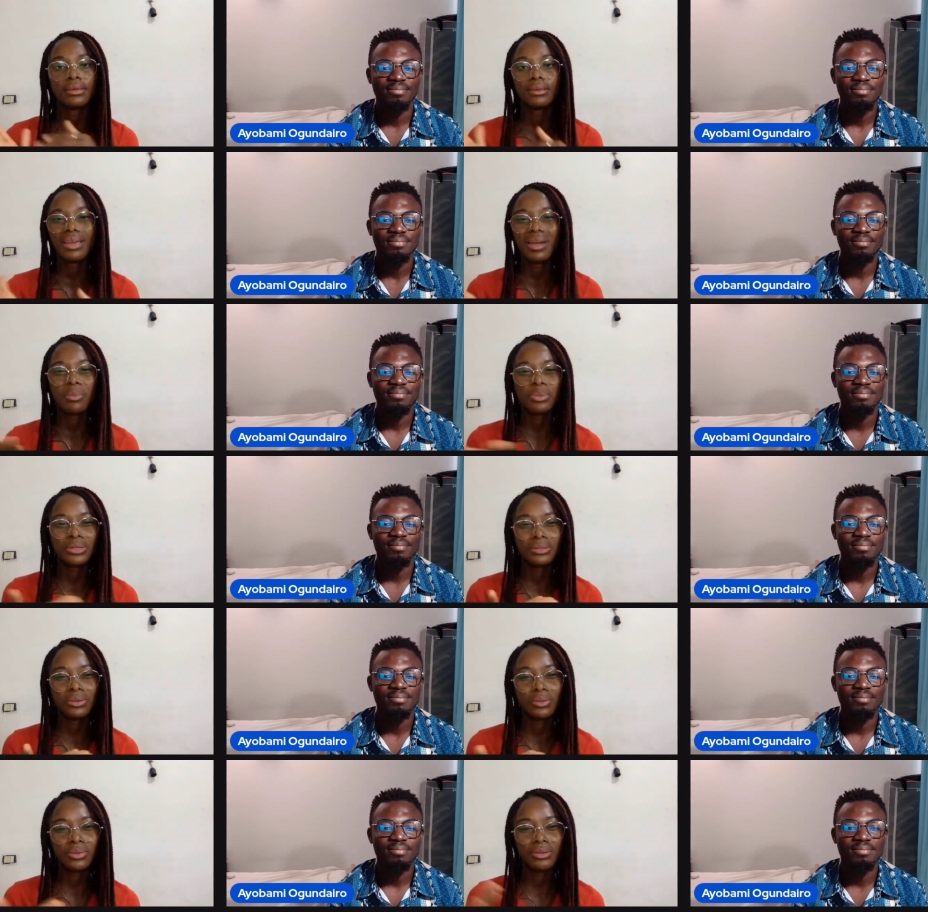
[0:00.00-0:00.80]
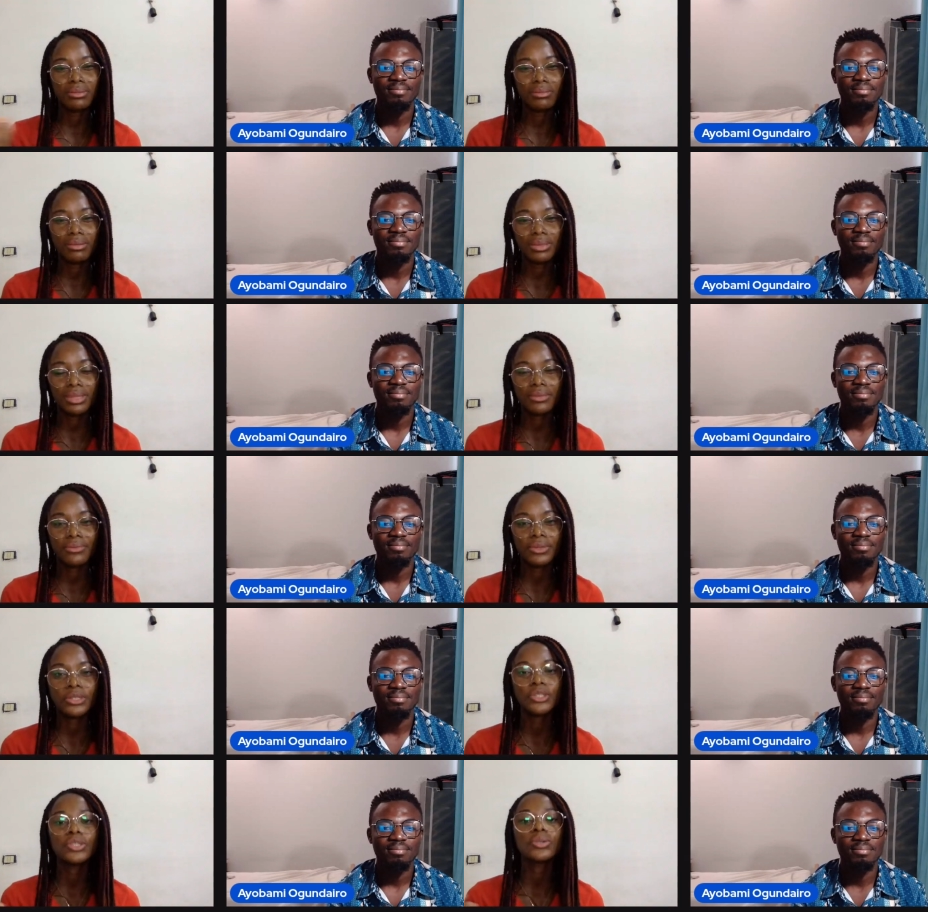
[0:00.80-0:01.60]
Speaker 1: I'll put it on on the
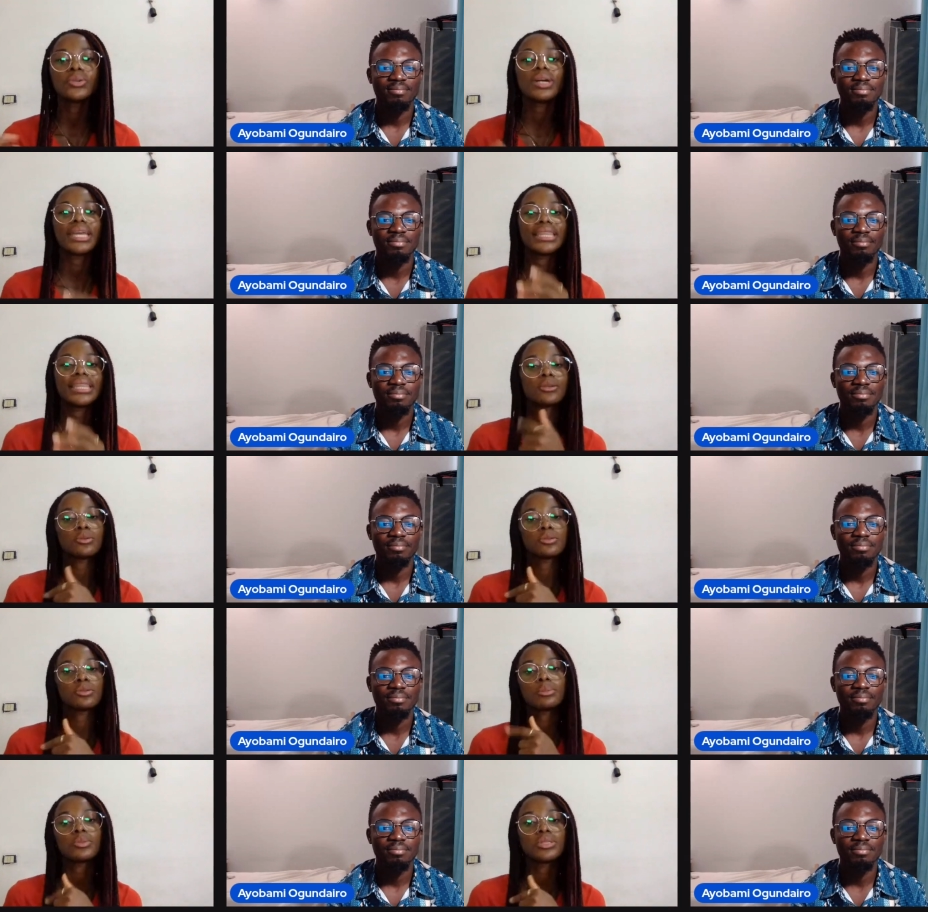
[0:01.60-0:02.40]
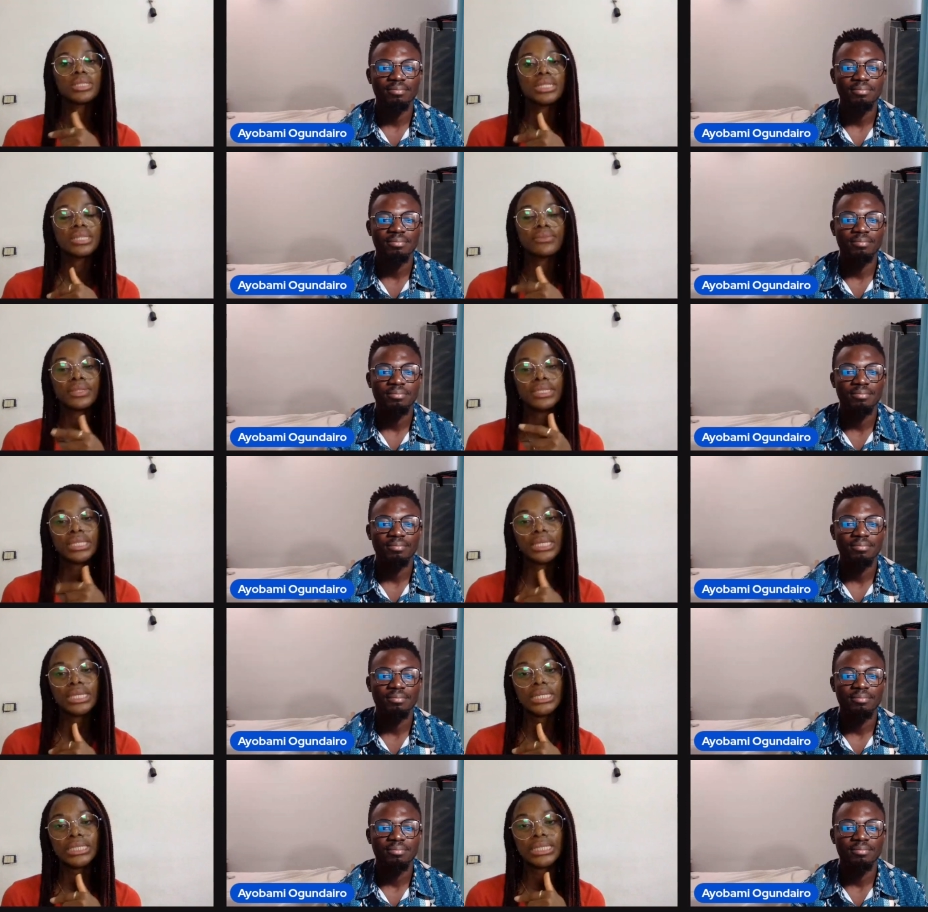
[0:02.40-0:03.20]
video, and then also I'm going to leave it
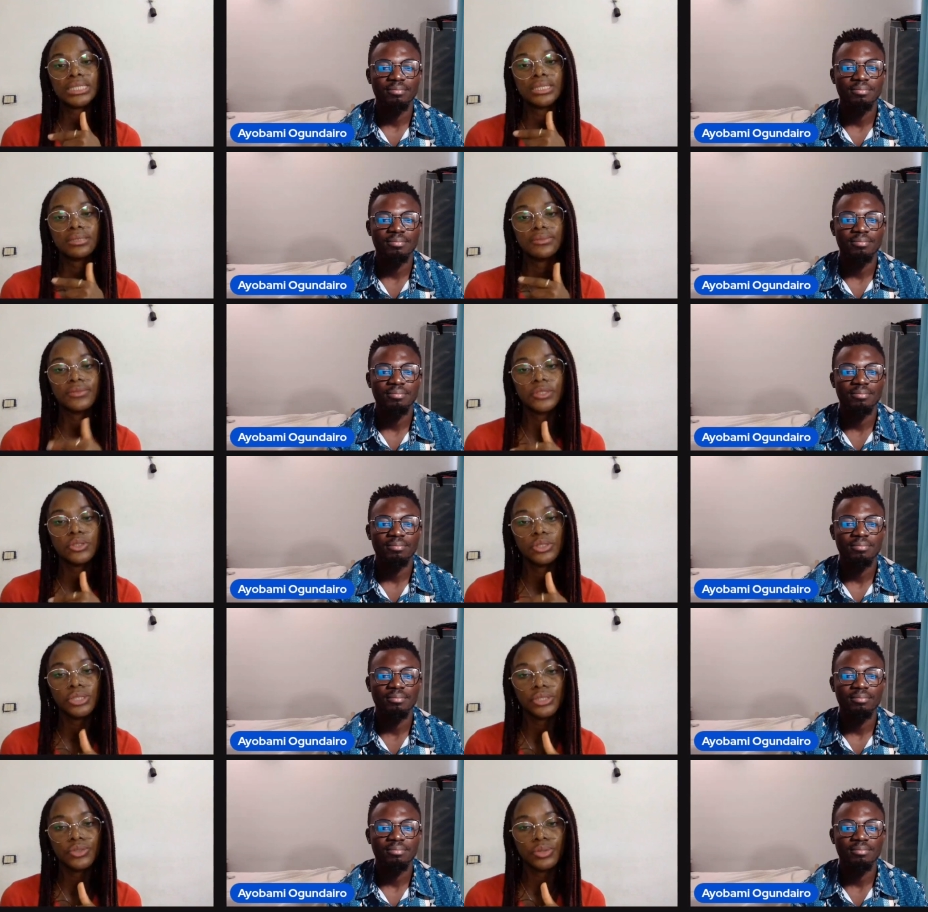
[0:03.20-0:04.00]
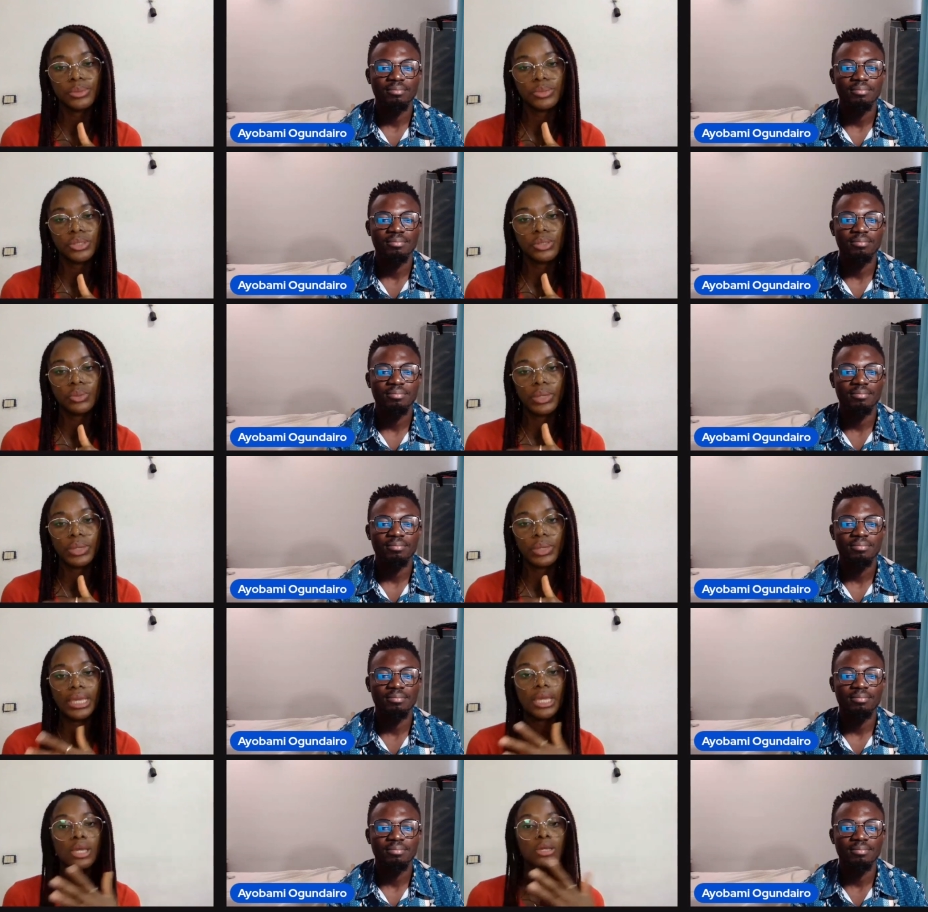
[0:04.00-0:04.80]
in the video description.
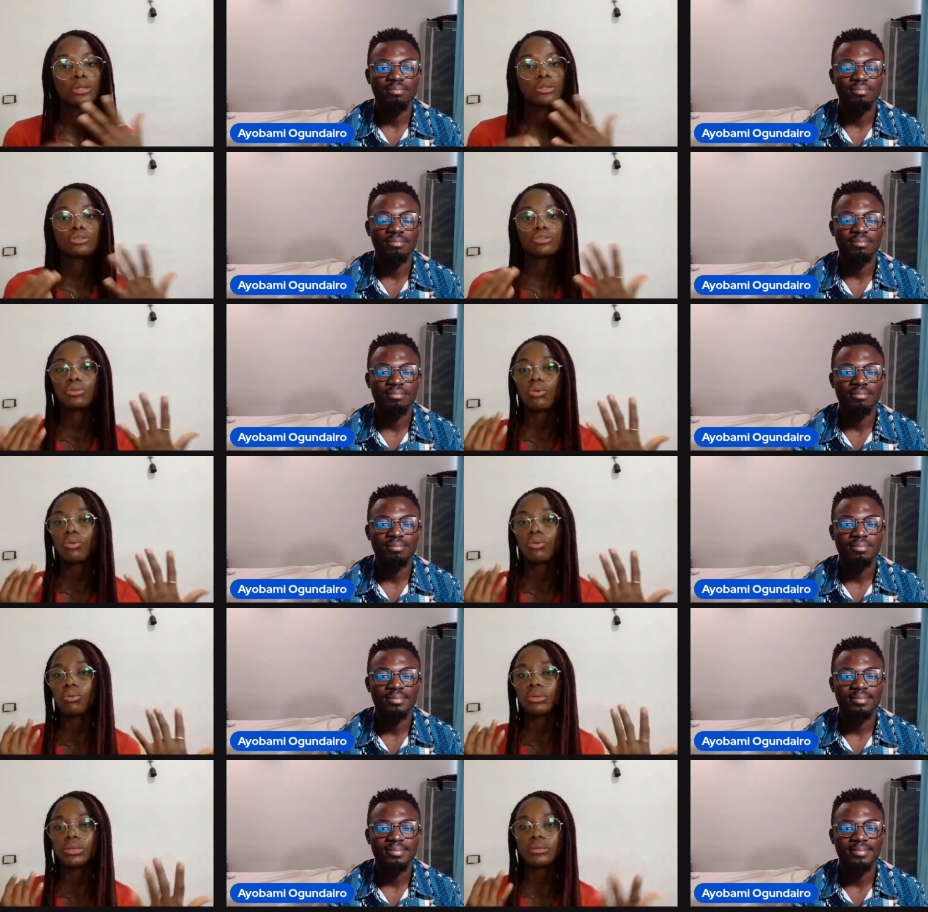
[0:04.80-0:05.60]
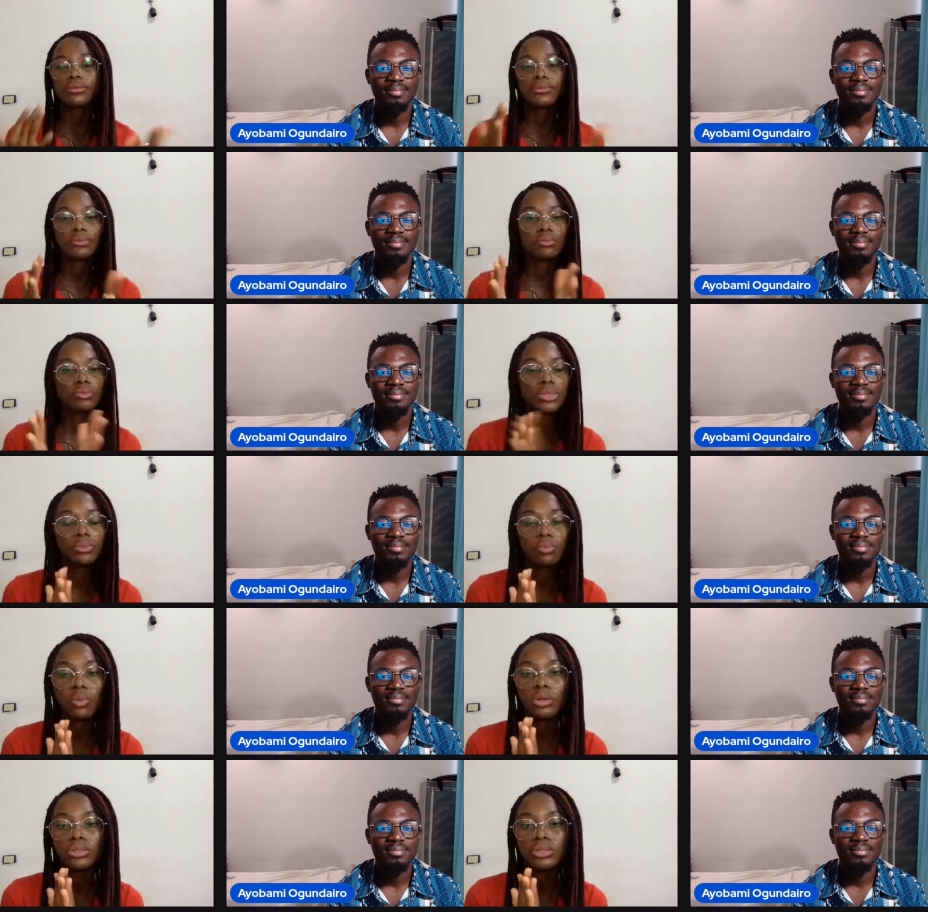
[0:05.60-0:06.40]
Okay, so if you
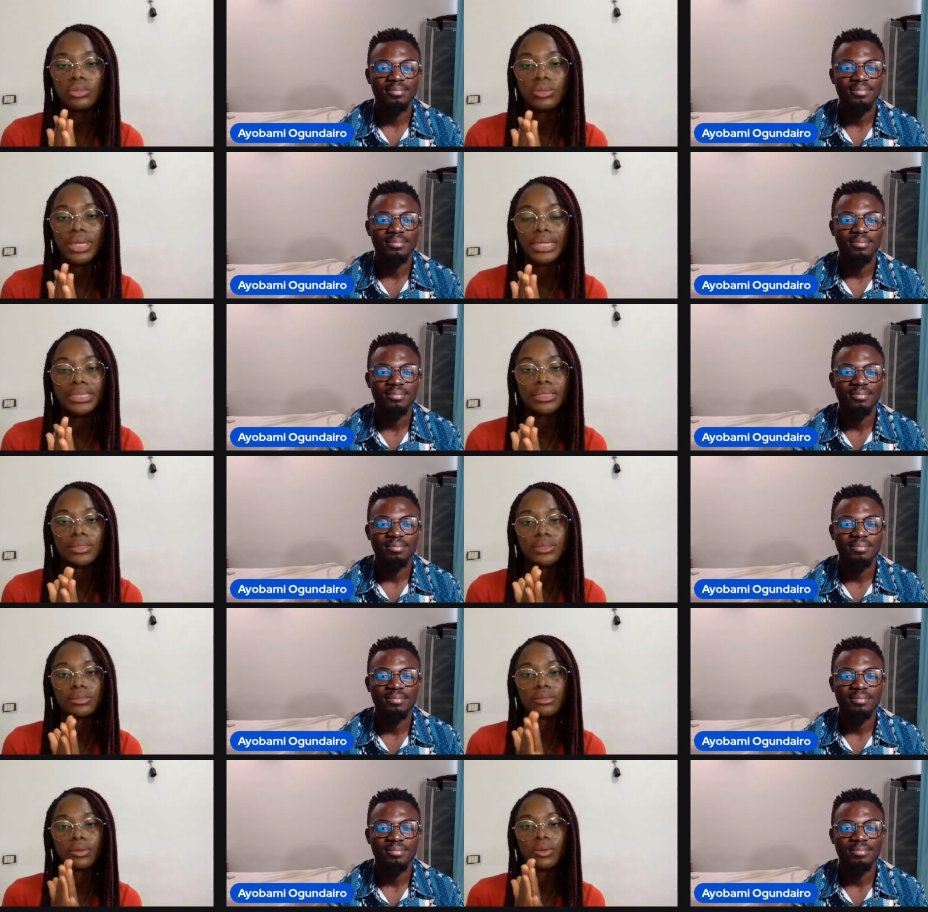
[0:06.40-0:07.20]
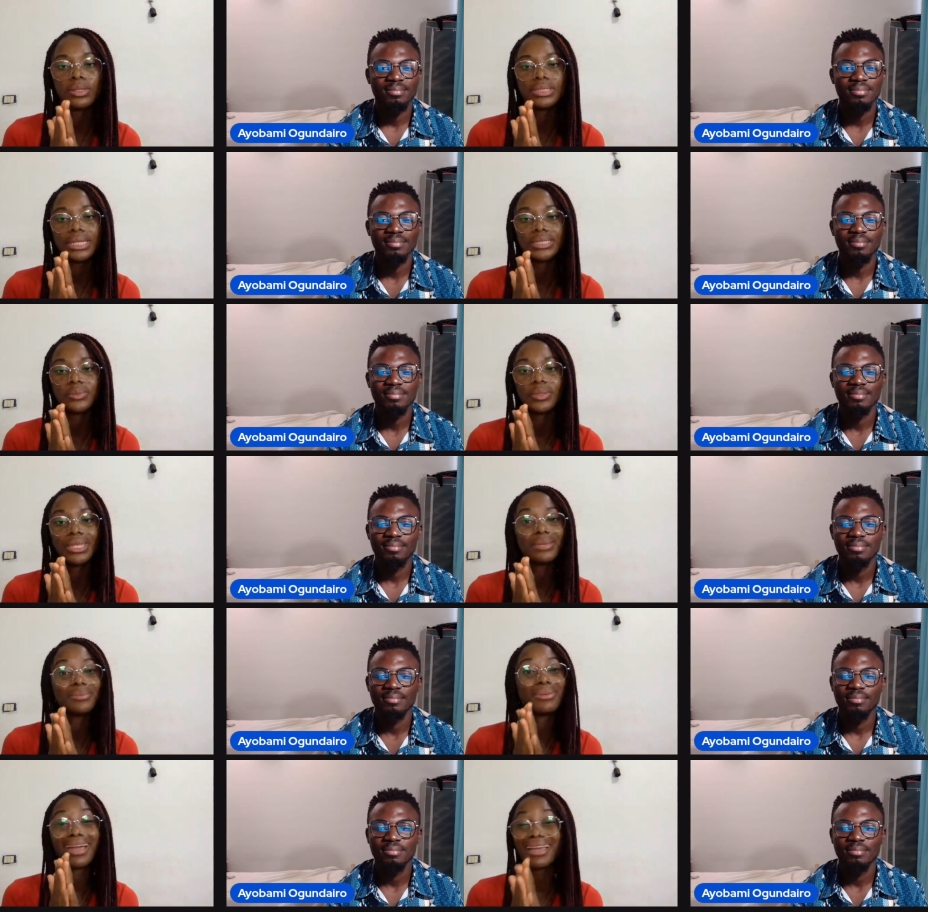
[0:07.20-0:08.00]
want to get in, in contact with
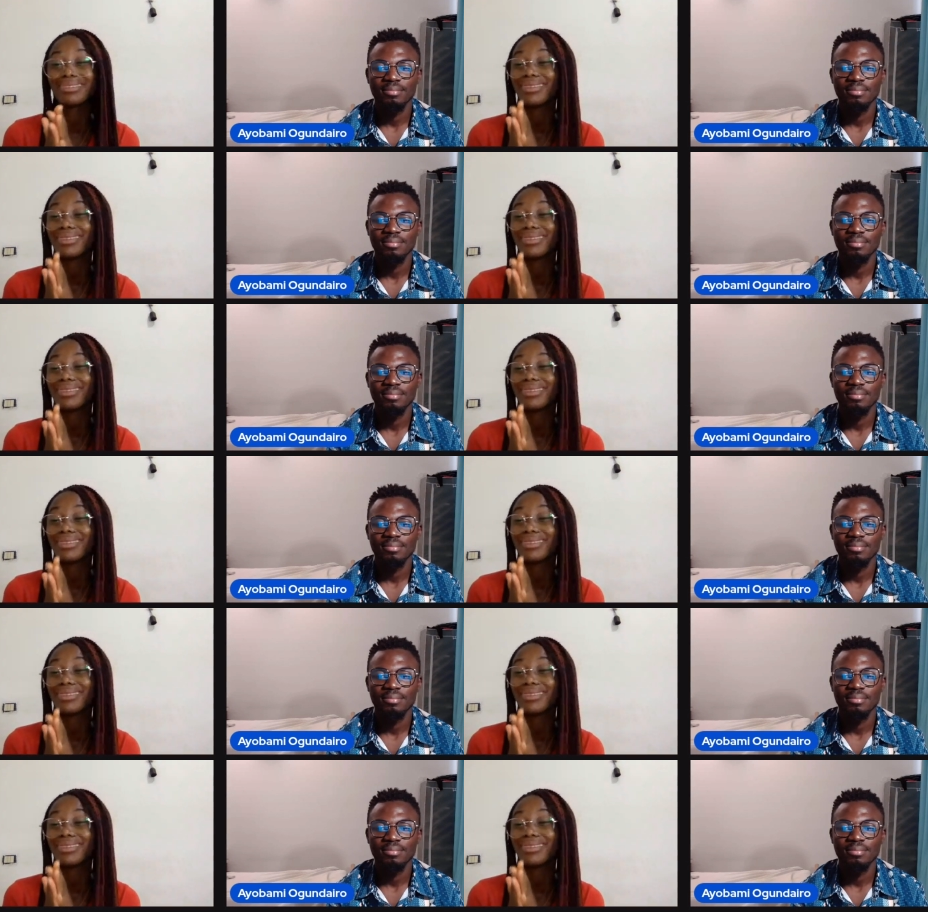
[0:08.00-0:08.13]
him, I,